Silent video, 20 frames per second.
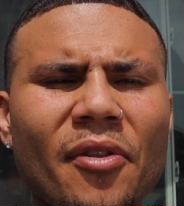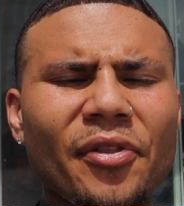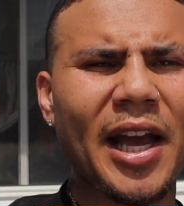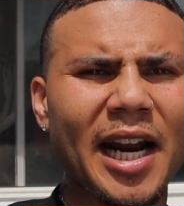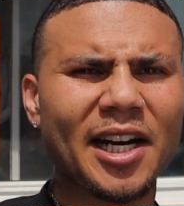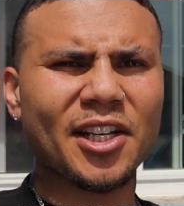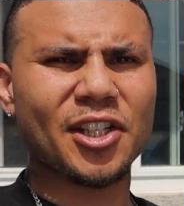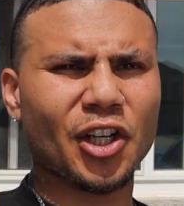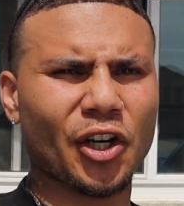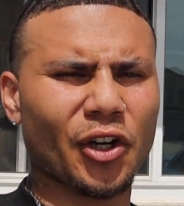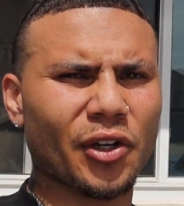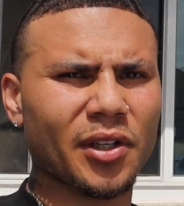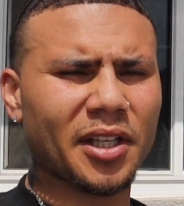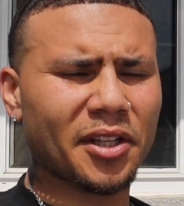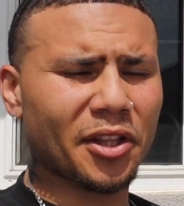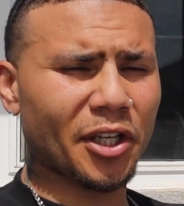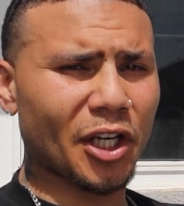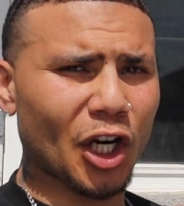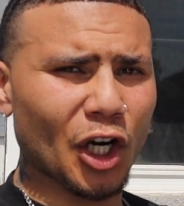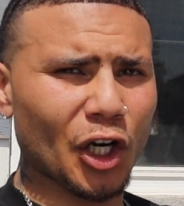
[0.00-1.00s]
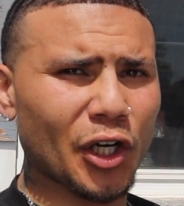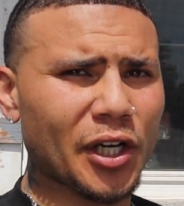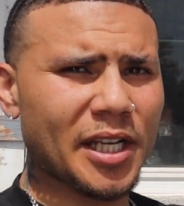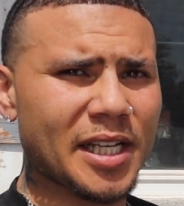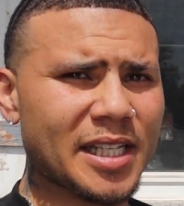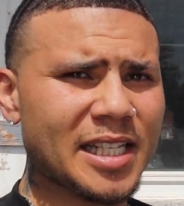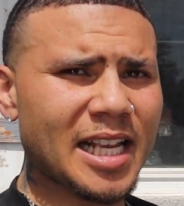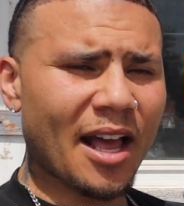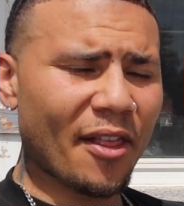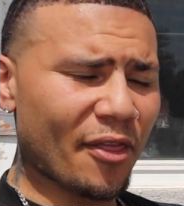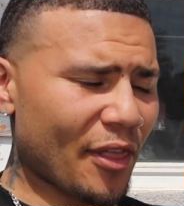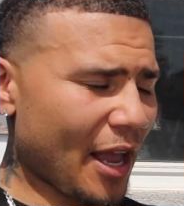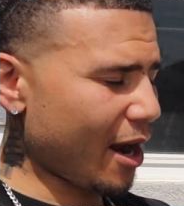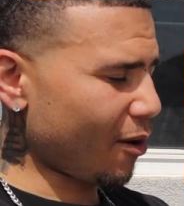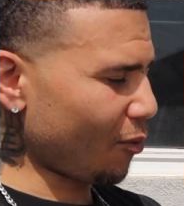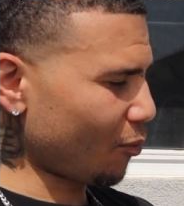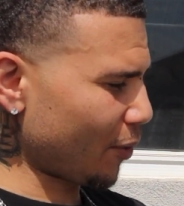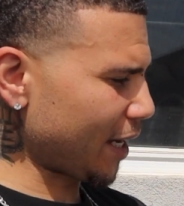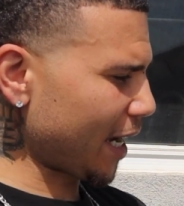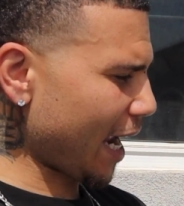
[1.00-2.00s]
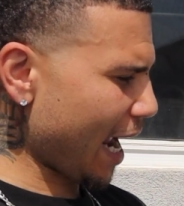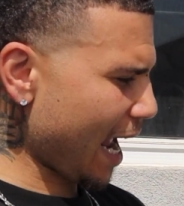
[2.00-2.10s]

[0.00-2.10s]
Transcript: That is currently the goodies that we